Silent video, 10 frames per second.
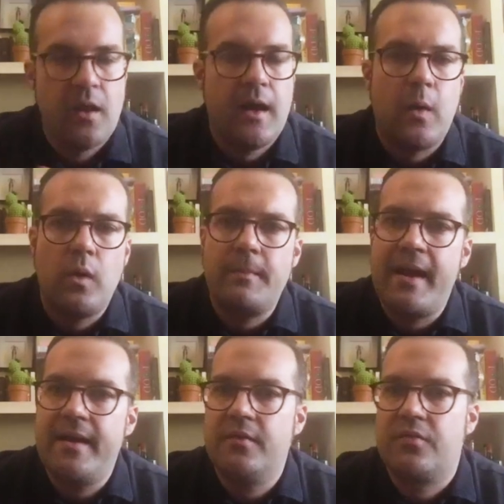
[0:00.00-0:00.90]
I want
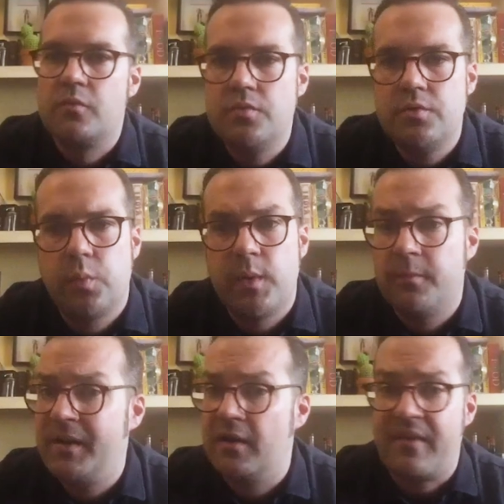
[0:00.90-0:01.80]
my vermouth with a
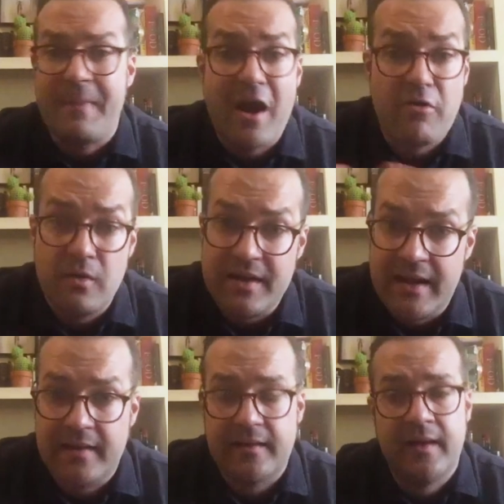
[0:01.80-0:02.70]
bit of Amaro in it.